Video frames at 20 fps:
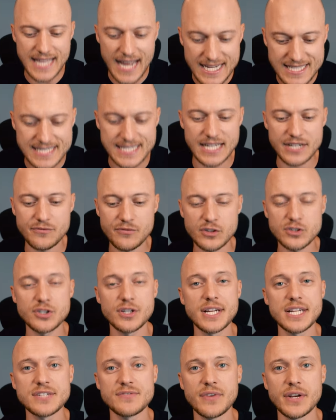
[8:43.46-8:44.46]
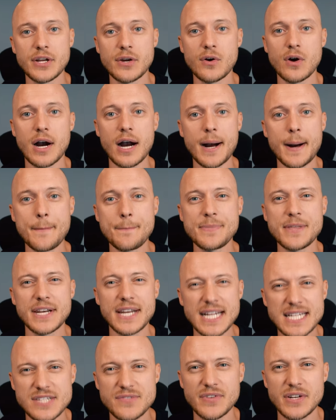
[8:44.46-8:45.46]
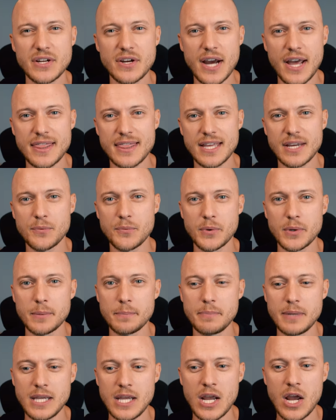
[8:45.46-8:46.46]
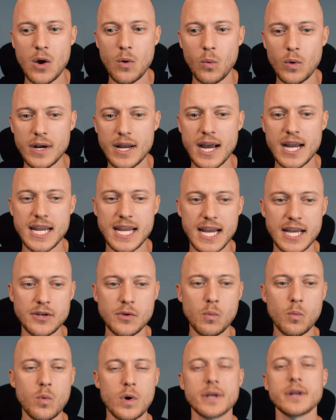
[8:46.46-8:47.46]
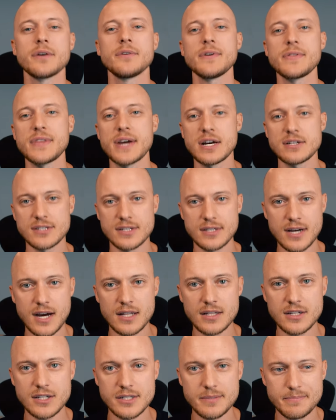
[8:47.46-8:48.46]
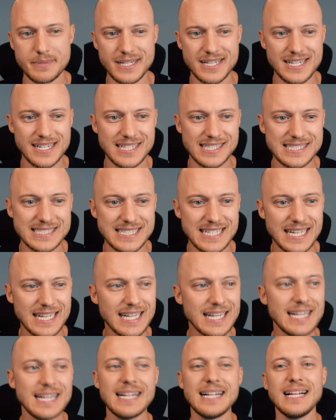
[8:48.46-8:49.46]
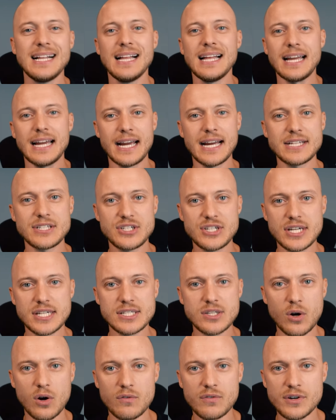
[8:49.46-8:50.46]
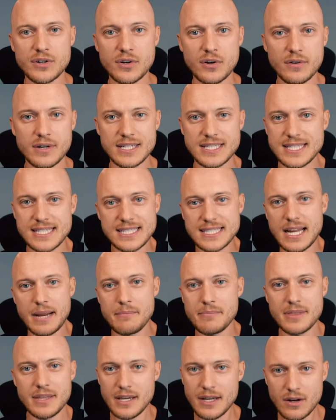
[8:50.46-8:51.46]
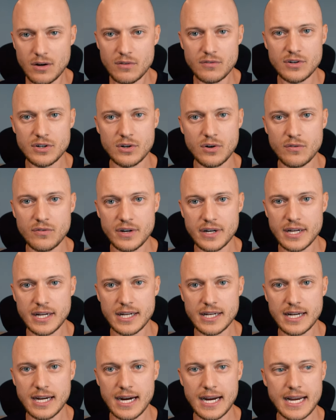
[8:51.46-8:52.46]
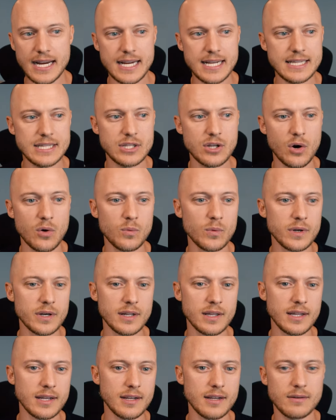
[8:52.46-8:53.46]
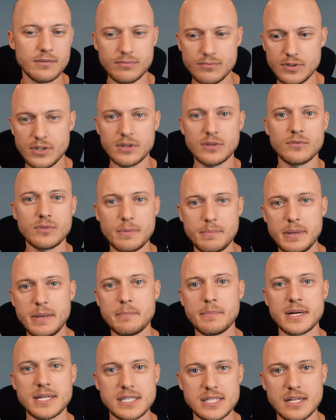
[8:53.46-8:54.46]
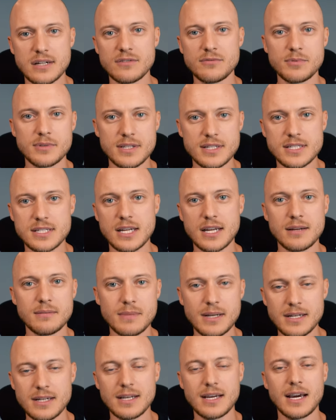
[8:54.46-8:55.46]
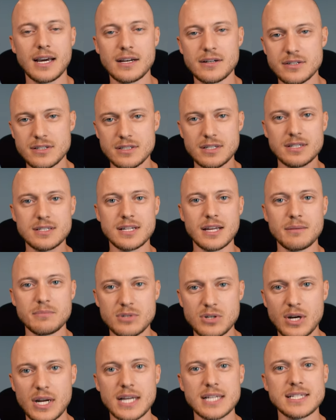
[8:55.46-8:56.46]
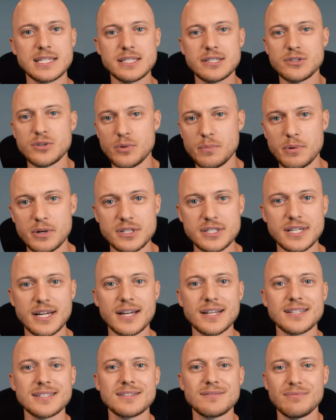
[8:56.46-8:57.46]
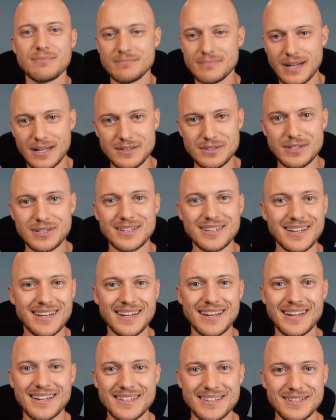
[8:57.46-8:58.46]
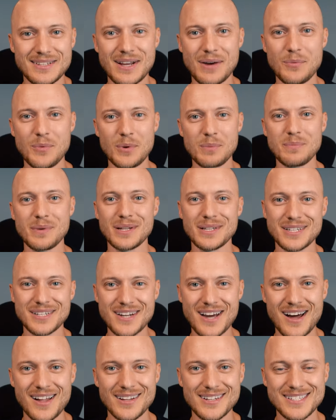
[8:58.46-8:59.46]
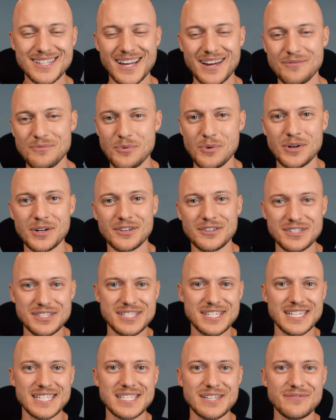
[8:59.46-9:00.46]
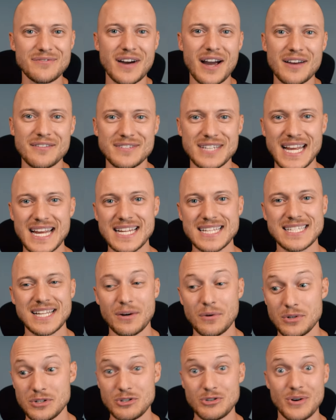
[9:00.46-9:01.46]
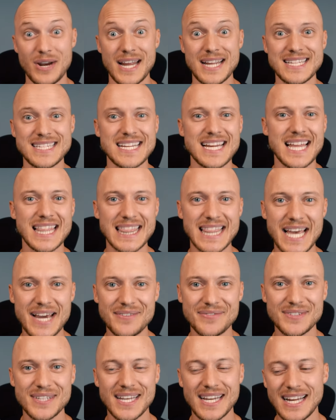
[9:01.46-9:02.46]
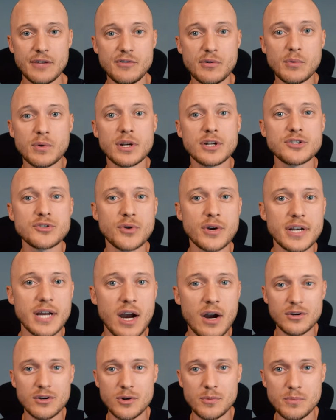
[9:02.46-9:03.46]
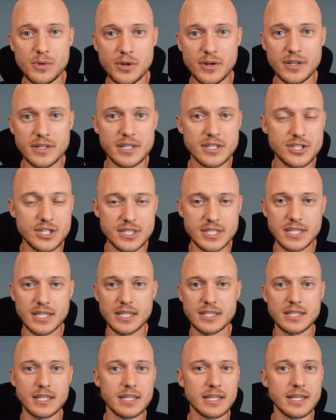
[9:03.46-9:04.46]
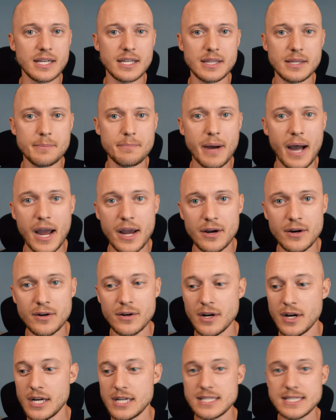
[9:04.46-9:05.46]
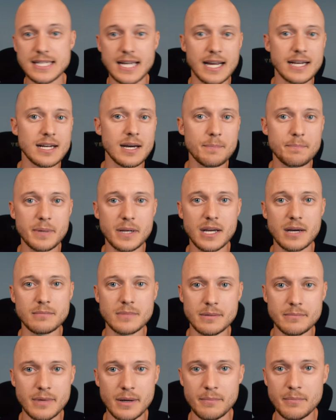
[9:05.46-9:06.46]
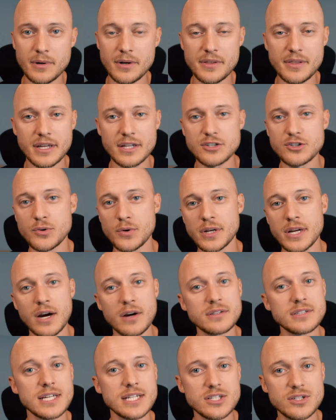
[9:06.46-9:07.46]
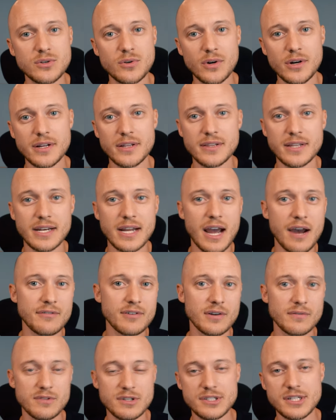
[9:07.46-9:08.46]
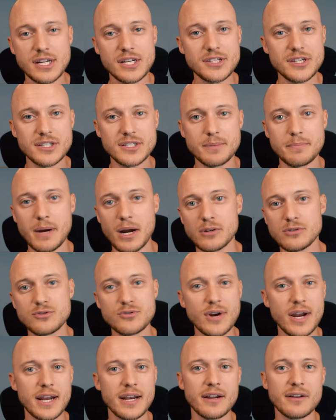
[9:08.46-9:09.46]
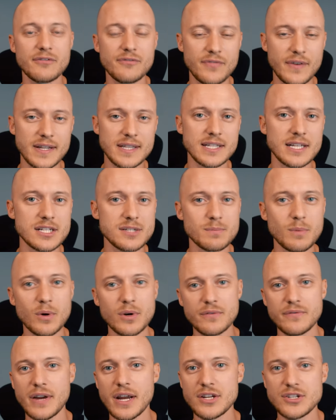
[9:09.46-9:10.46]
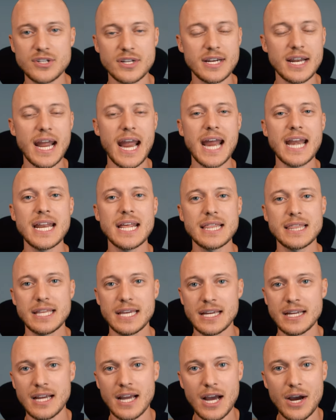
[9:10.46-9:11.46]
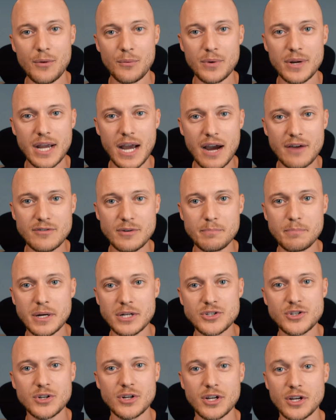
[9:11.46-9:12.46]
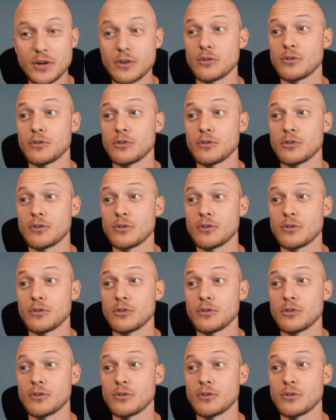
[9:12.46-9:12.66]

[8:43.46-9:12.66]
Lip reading: that's it for today's video. The next video I think will be when I hit $100,000, because it's just over and over. It's the same thing over and over again. I don't want to, like, you know, repeat myself with the same indicators and the same trades. It's 2% until I hit $1 million. I have 165 days or trades left. If you want to join community, just click the link in the bio, sign up, become a member, then join our Discord and then have conversations about trading, fitness, motivation, anything. We have a bunch of